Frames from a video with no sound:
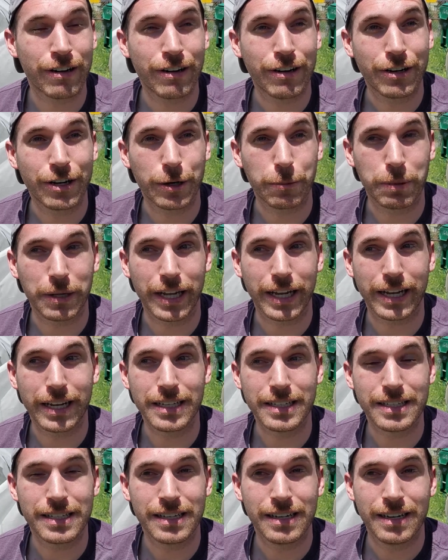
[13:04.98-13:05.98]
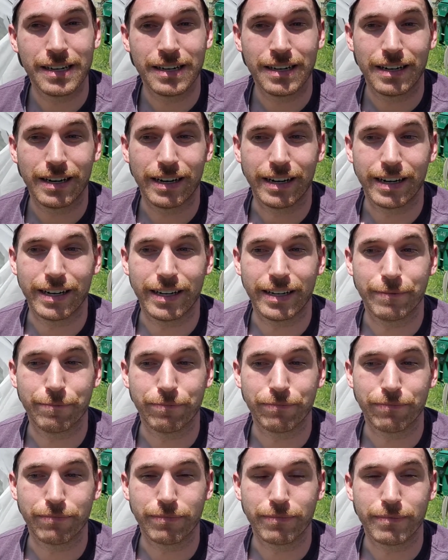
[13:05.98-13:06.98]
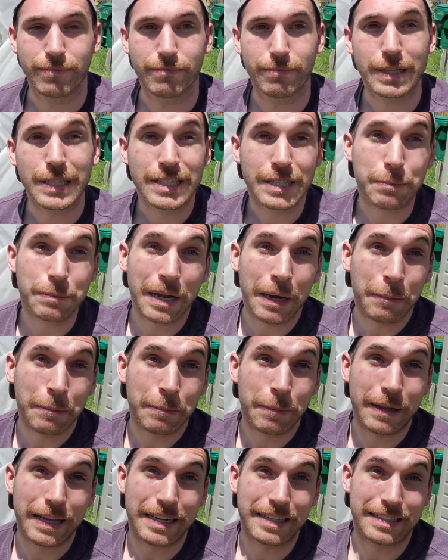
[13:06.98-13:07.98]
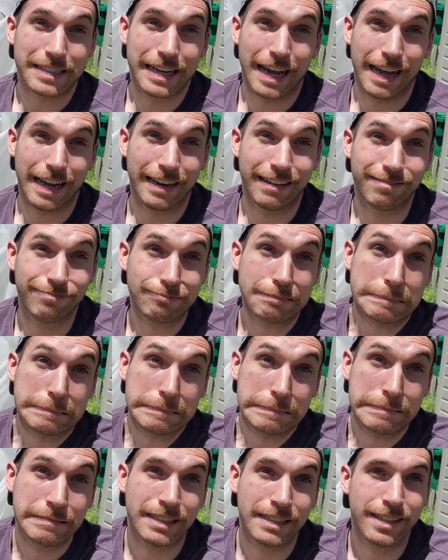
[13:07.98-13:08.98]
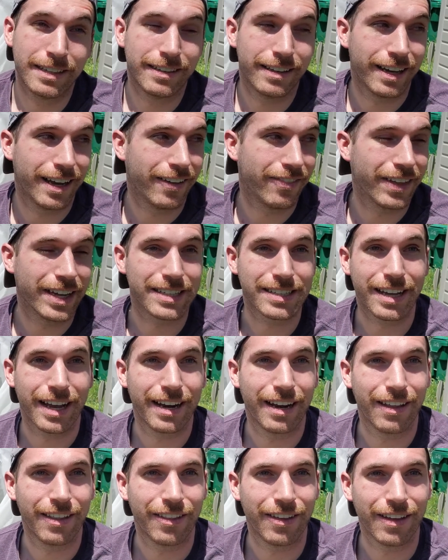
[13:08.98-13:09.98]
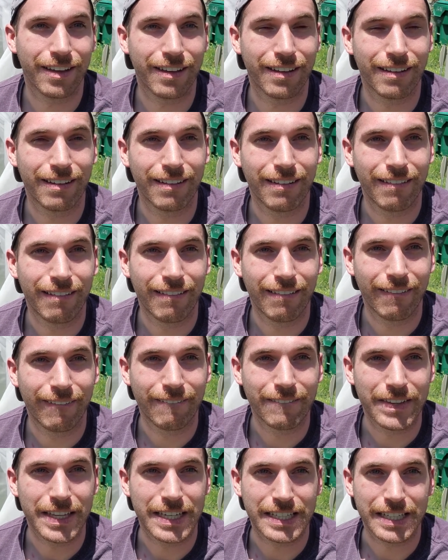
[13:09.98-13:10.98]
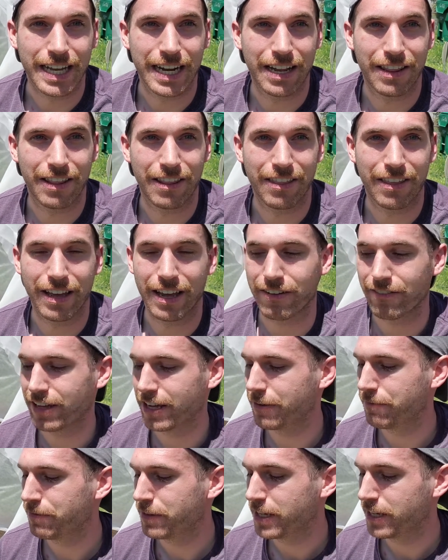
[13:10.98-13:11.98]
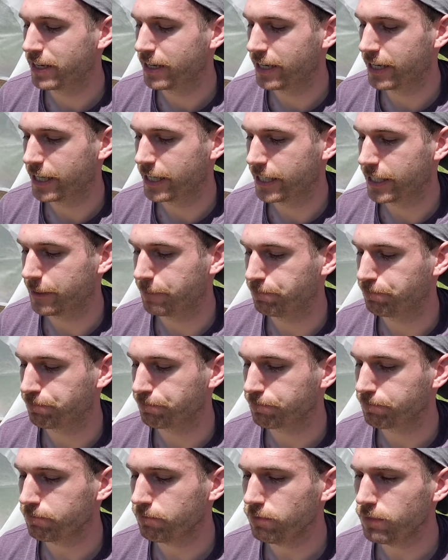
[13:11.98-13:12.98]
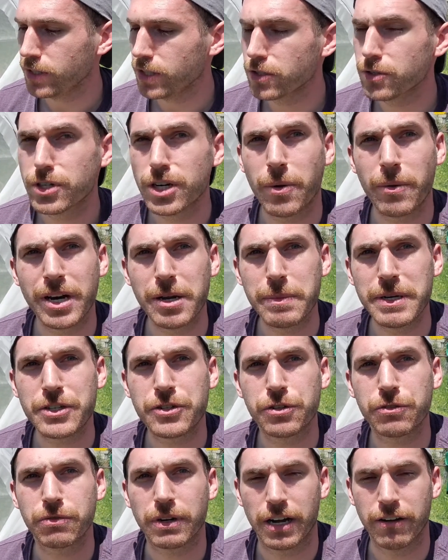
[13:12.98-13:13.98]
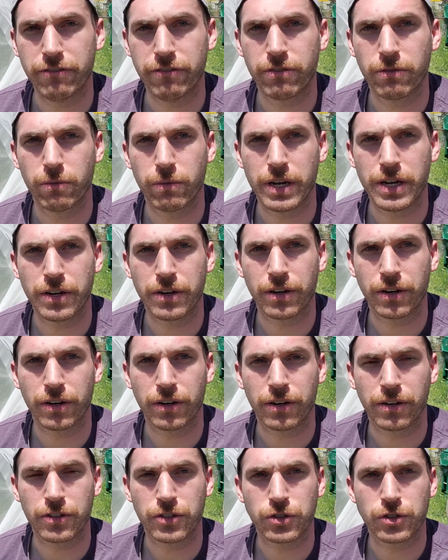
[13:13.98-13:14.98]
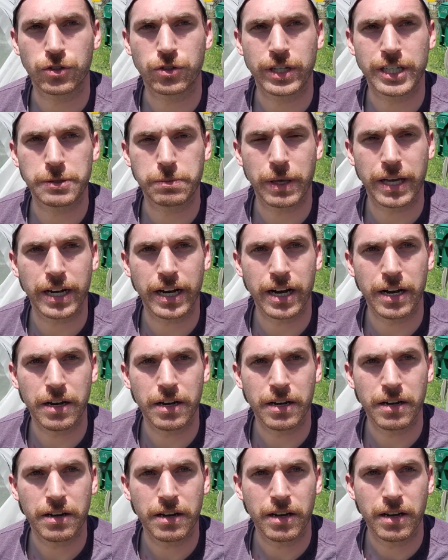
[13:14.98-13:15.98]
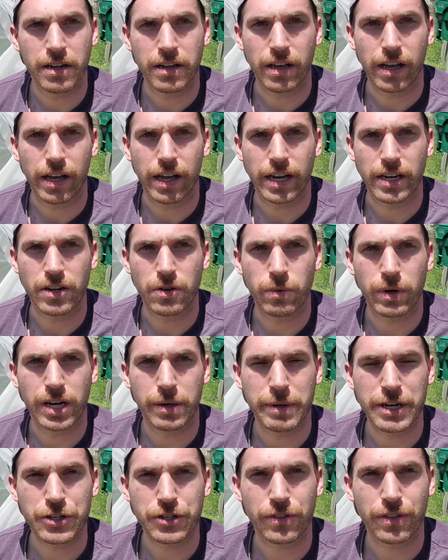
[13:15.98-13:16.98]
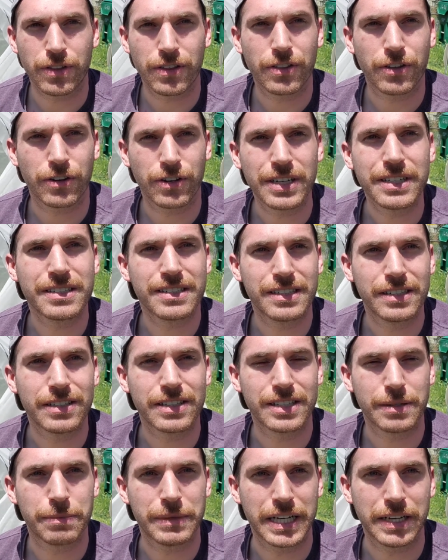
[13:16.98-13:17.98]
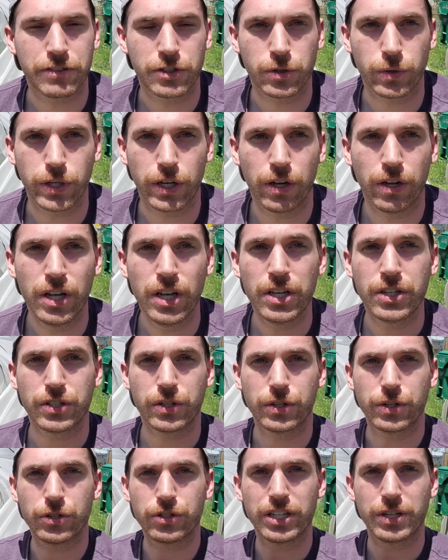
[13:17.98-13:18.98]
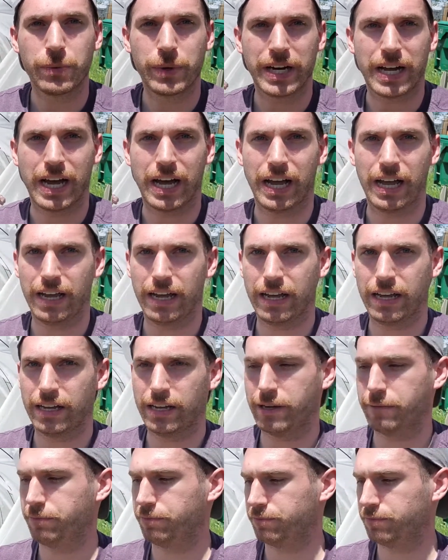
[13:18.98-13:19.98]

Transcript: your plant, but sometimes plants die, and that's kind of the thing of it. You don't want to be too rough when you're transplanting, and you want to make sure that there is still some native soil. So usually when I